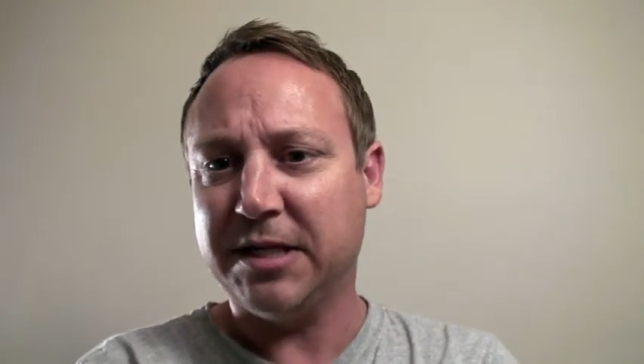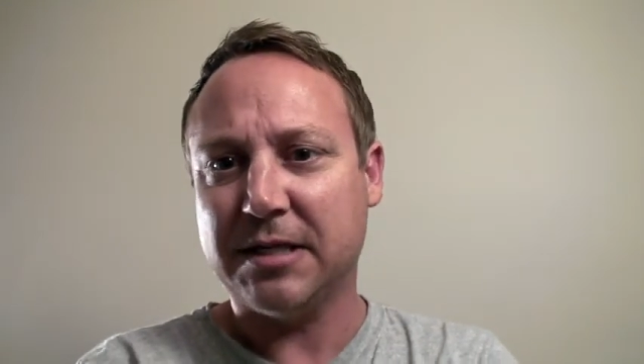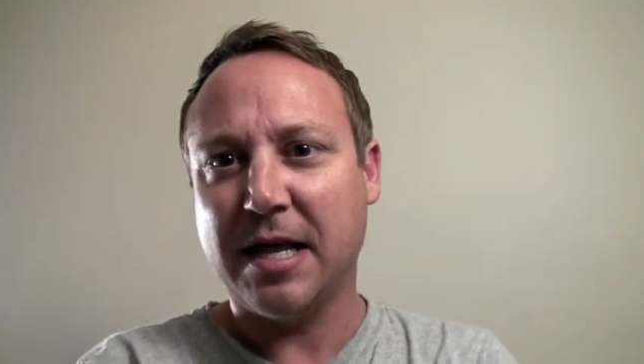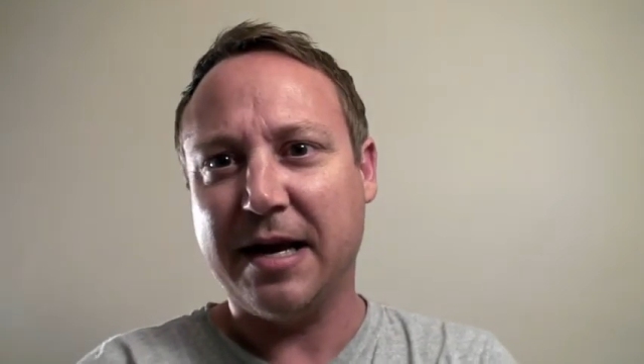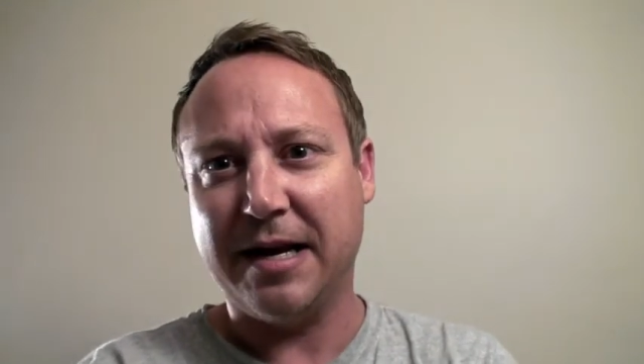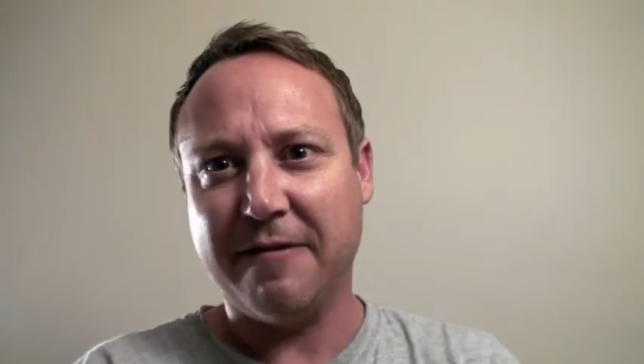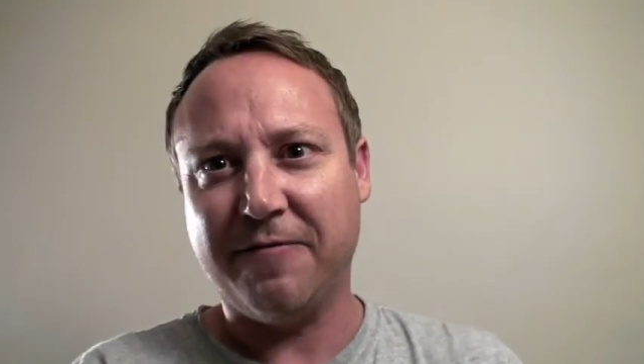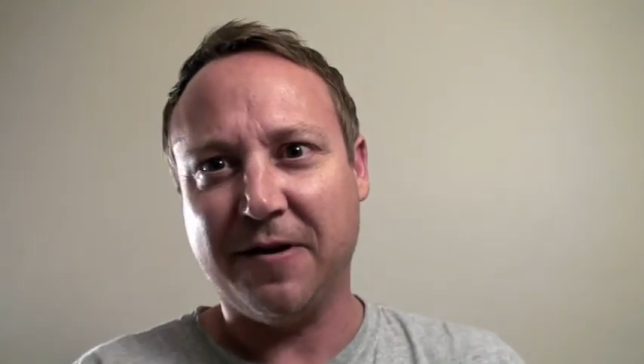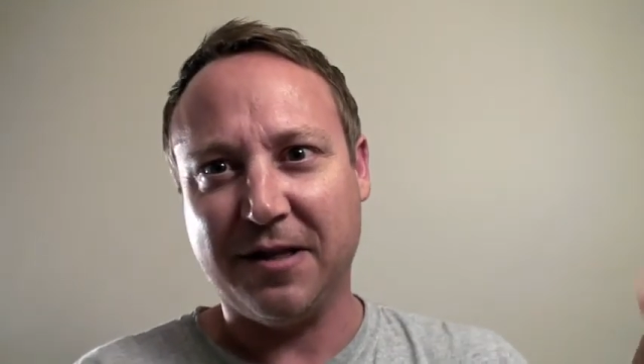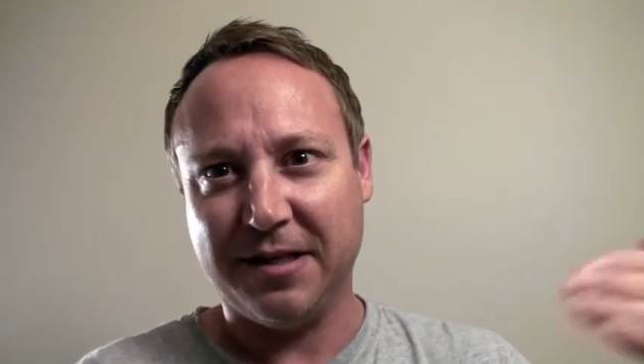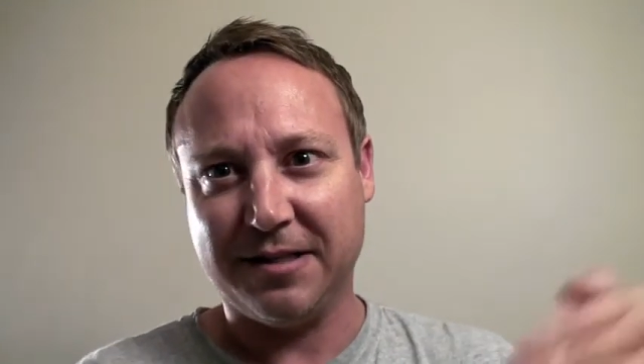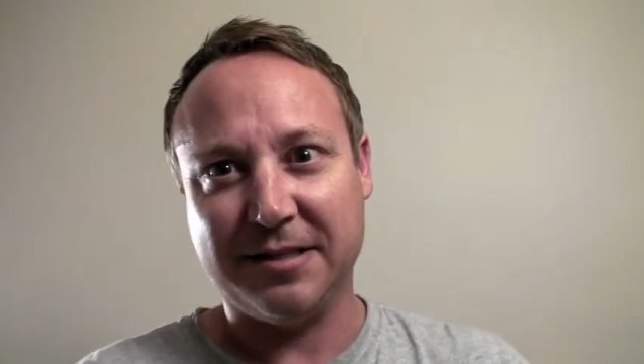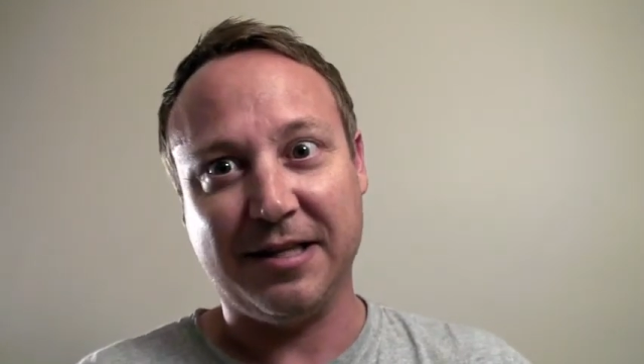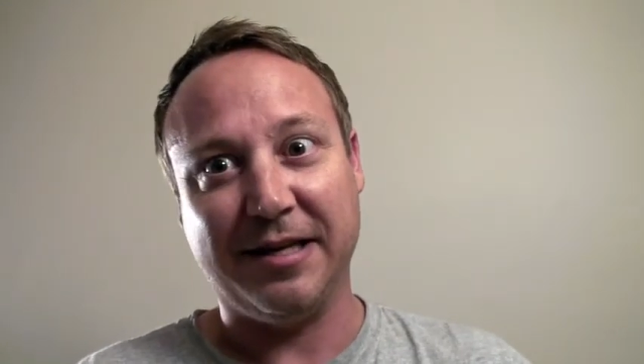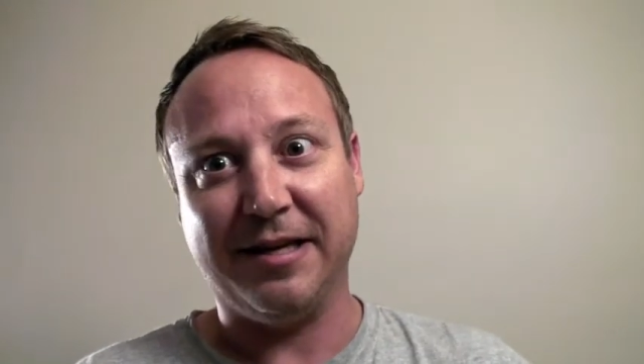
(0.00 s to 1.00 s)
slide
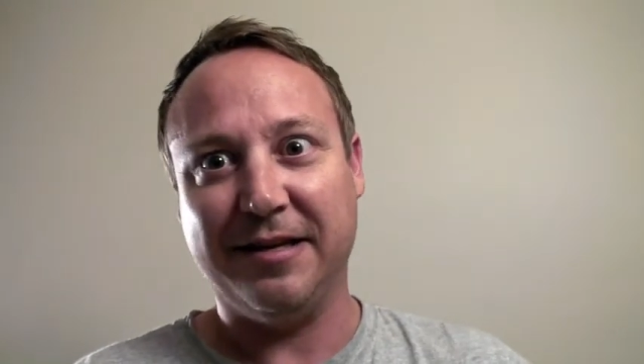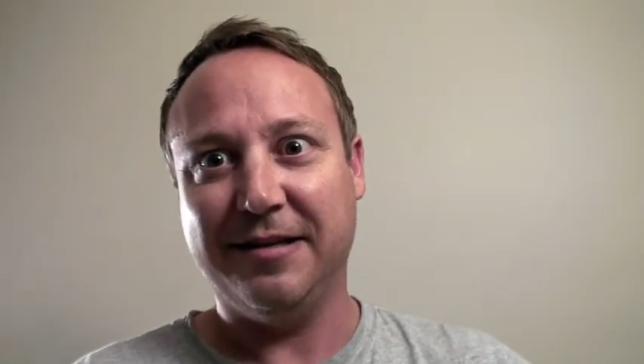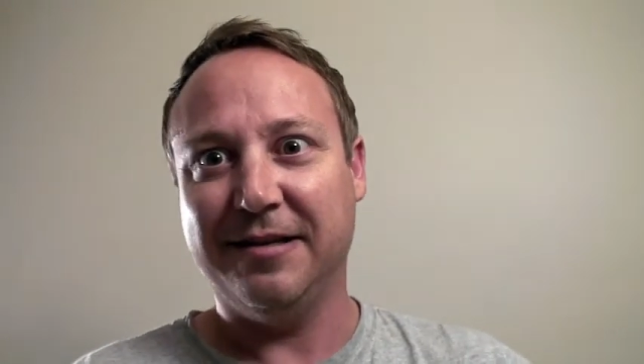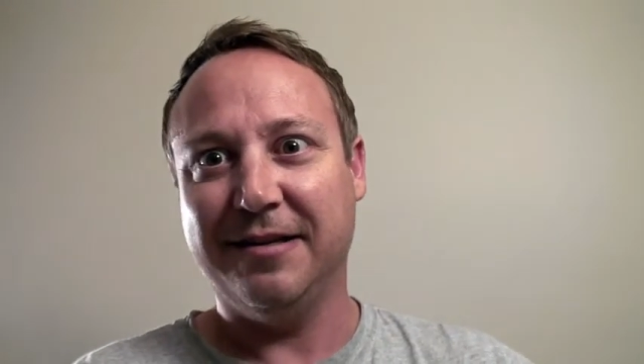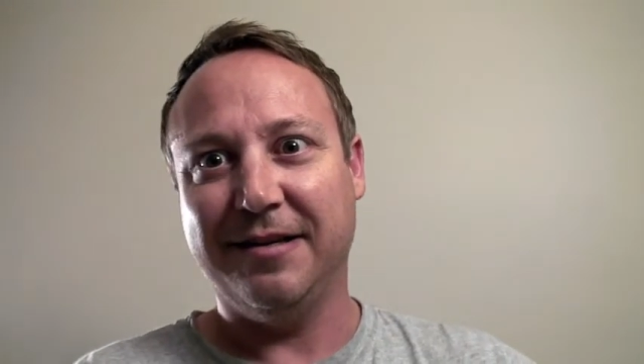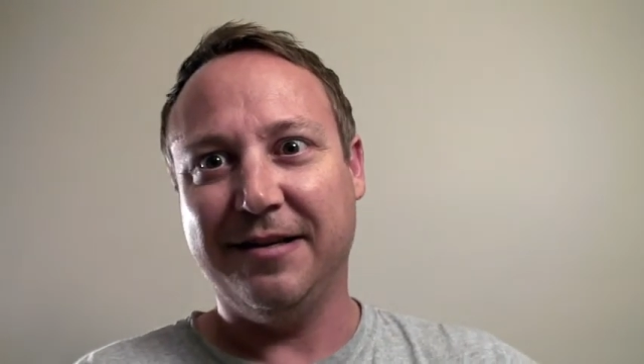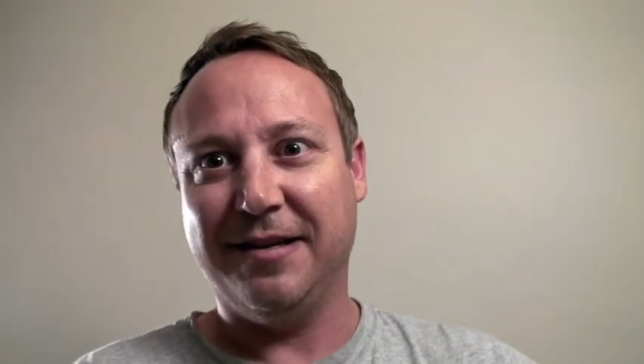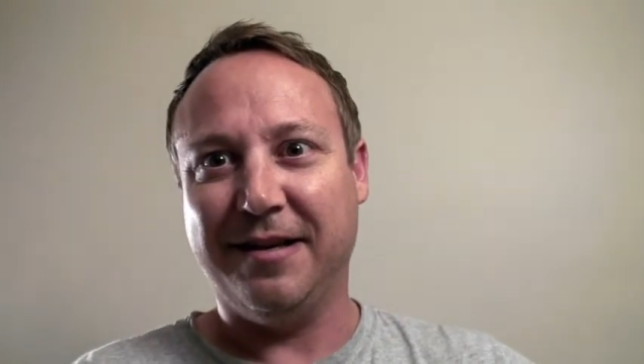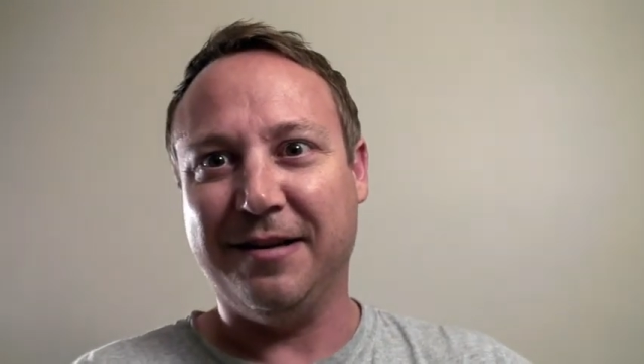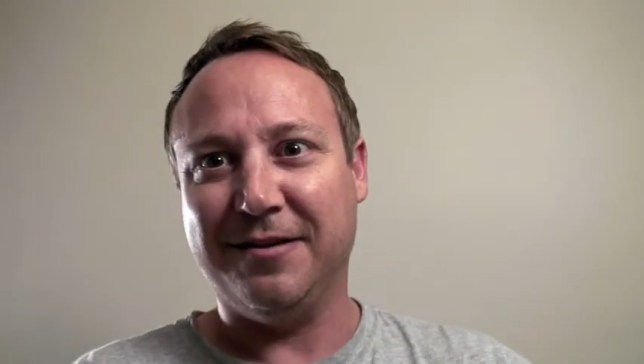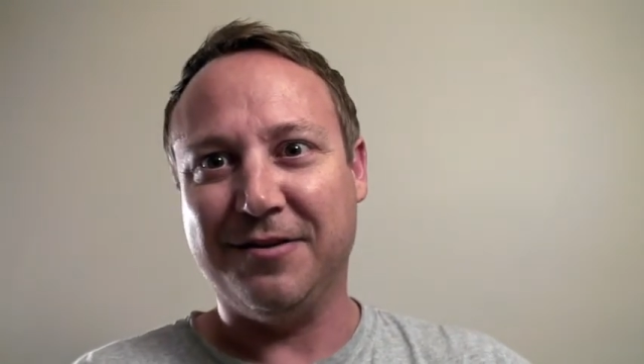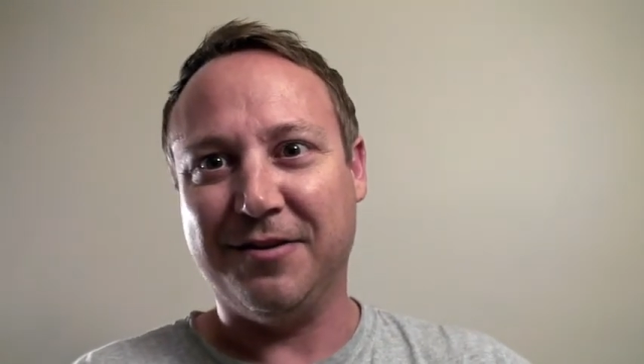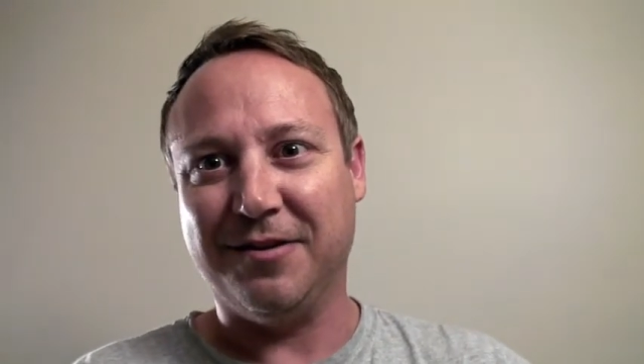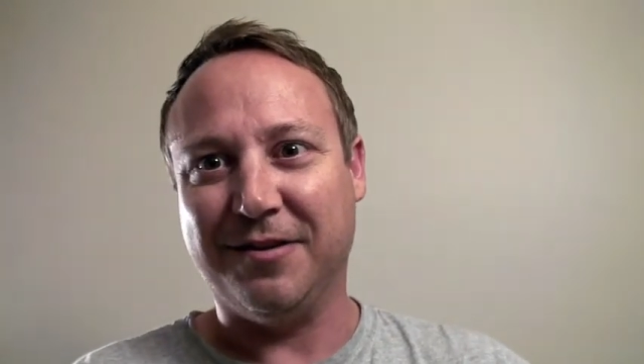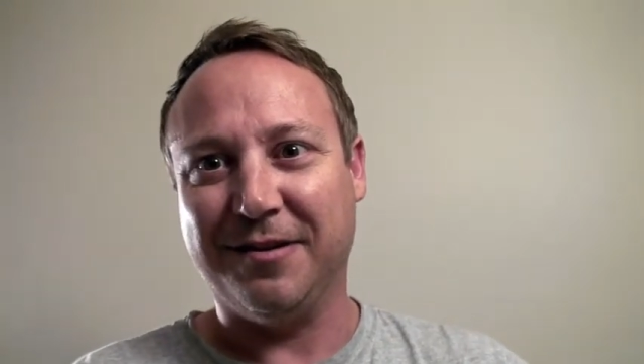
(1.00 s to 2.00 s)
effortlessly
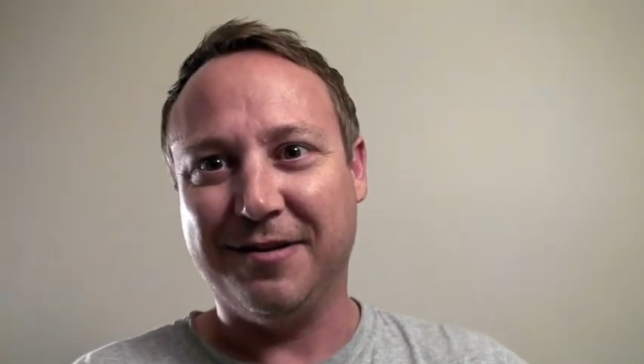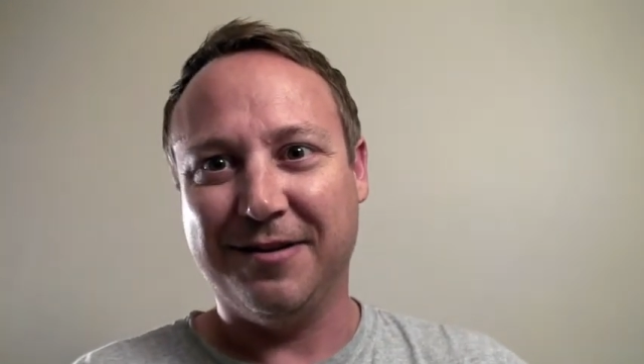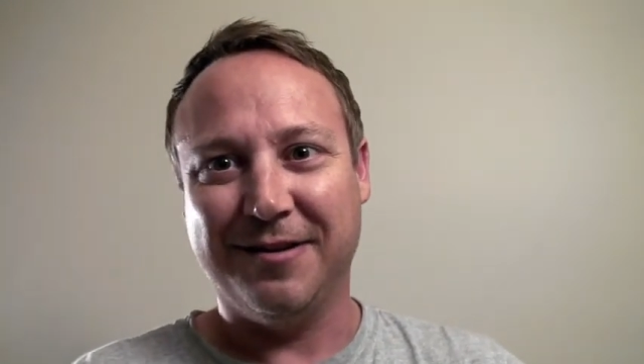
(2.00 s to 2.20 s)
into the